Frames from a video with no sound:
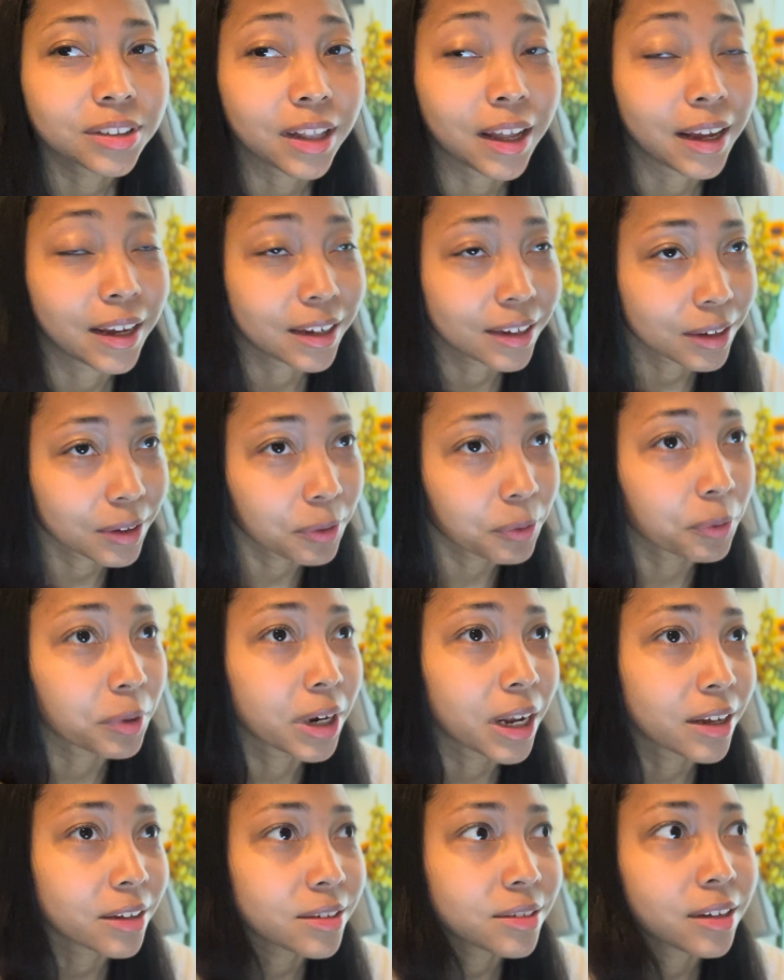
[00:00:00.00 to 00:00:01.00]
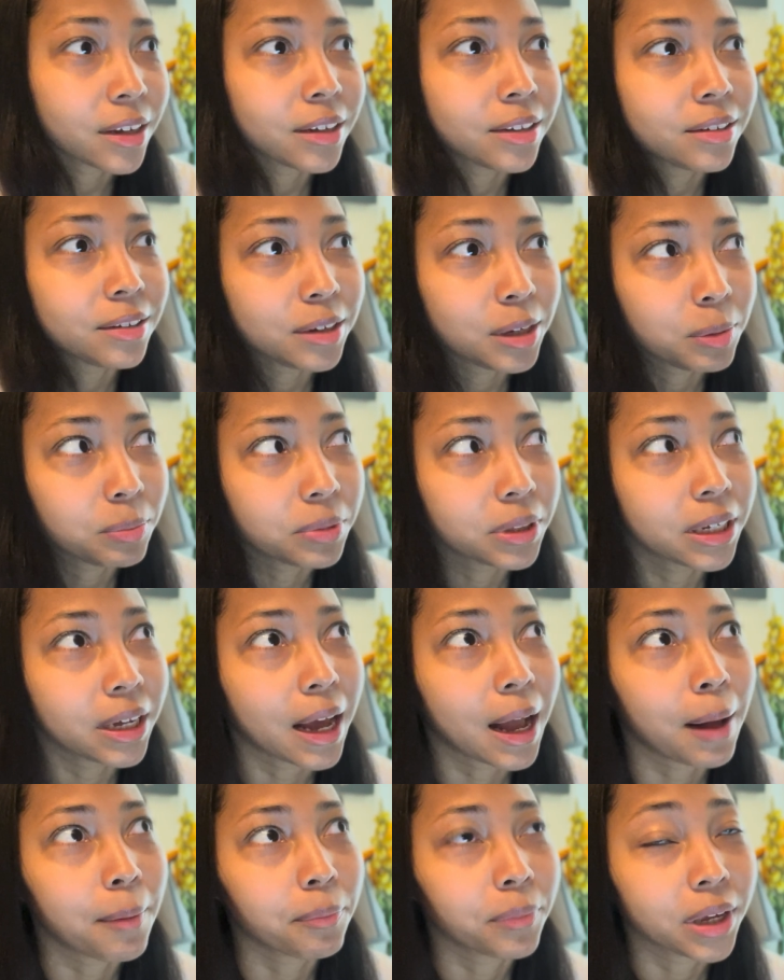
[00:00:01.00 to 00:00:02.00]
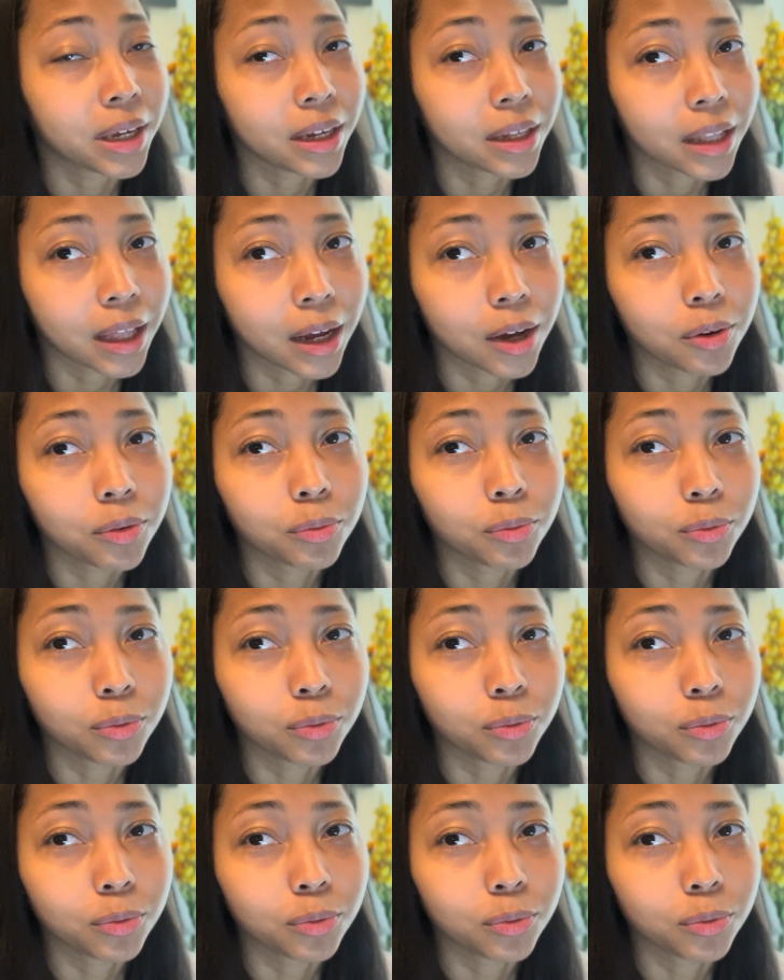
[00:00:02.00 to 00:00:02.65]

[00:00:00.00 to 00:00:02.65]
Like when I say deeply, I mean like